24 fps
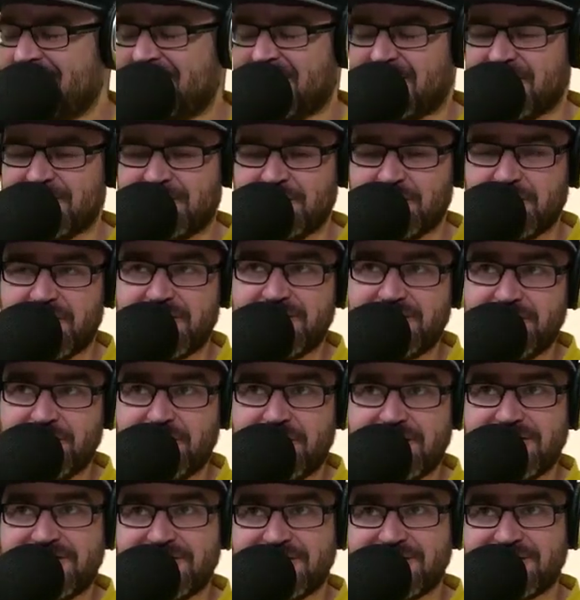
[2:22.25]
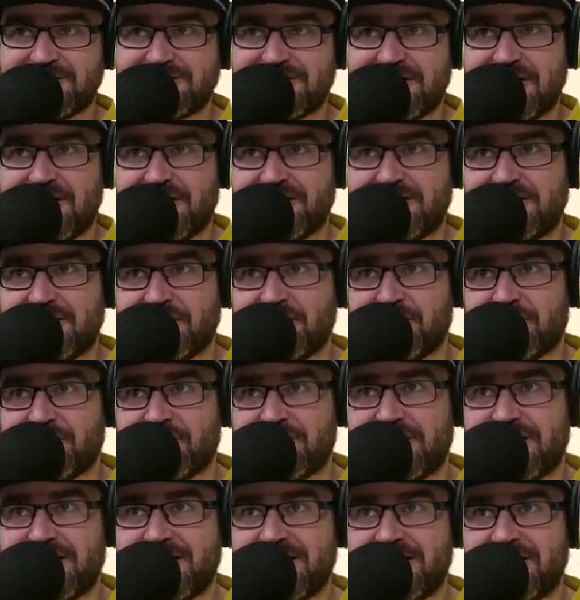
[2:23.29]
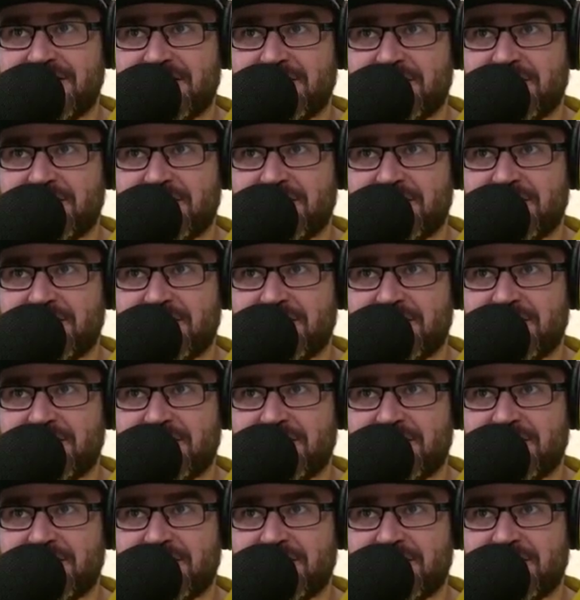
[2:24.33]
I do. I do want to just nod to your uh,